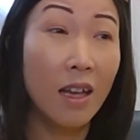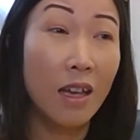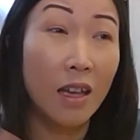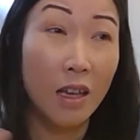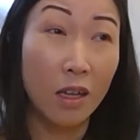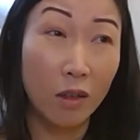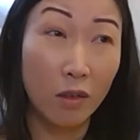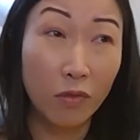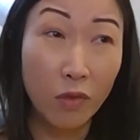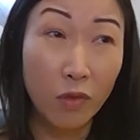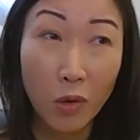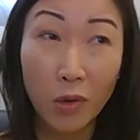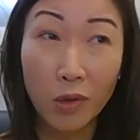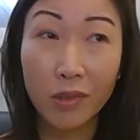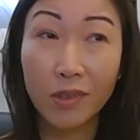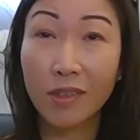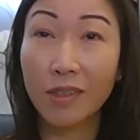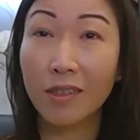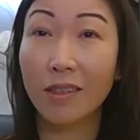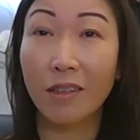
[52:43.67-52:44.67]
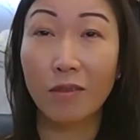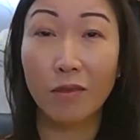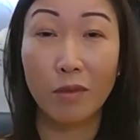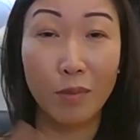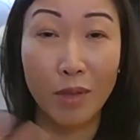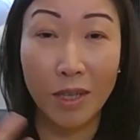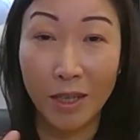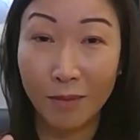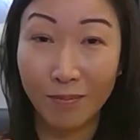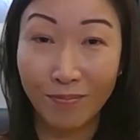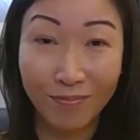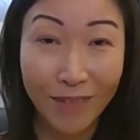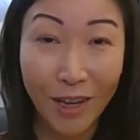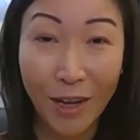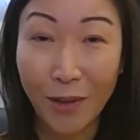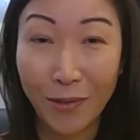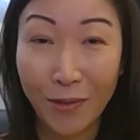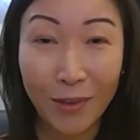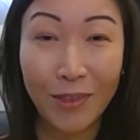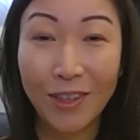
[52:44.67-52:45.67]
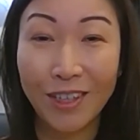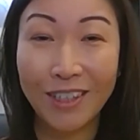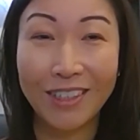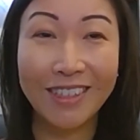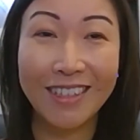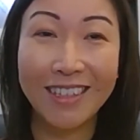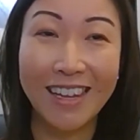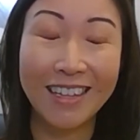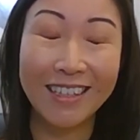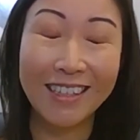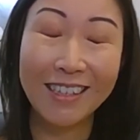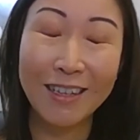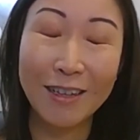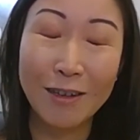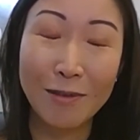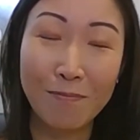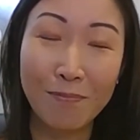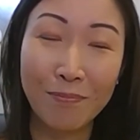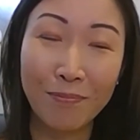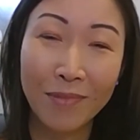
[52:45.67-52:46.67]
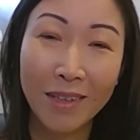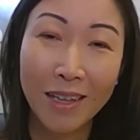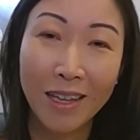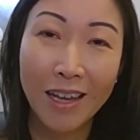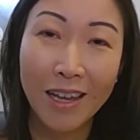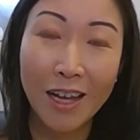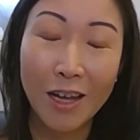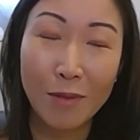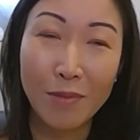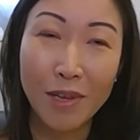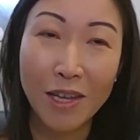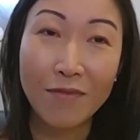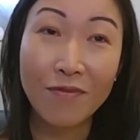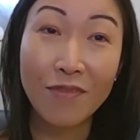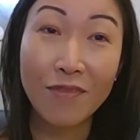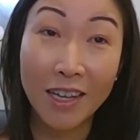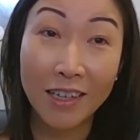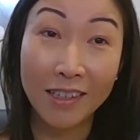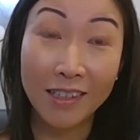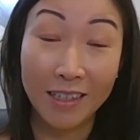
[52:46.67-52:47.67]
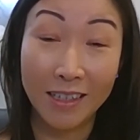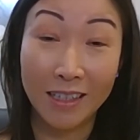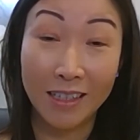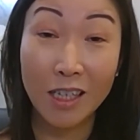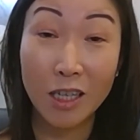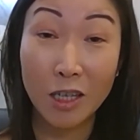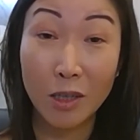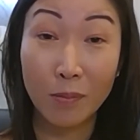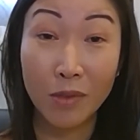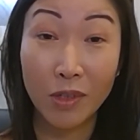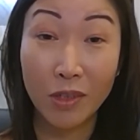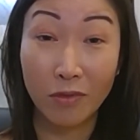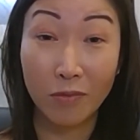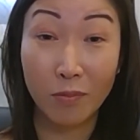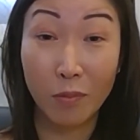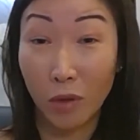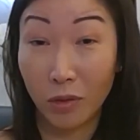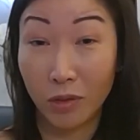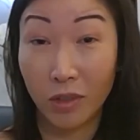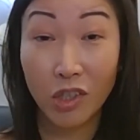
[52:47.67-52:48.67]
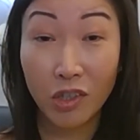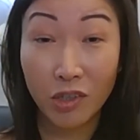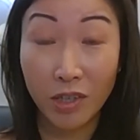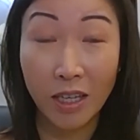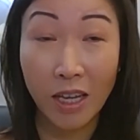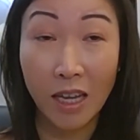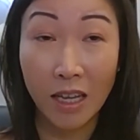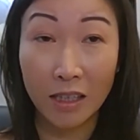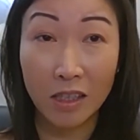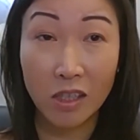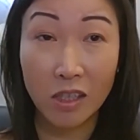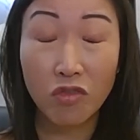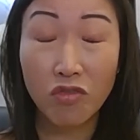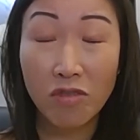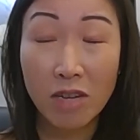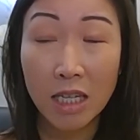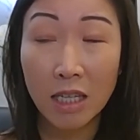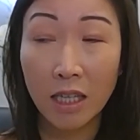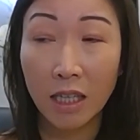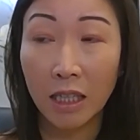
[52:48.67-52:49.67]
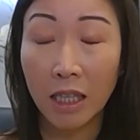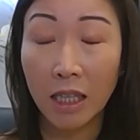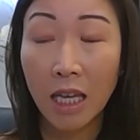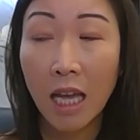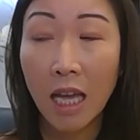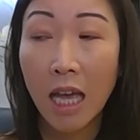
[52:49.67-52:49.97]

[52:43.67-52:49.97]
And of course, there will be other things that um, I'll be advising in terms of monitoring and screening.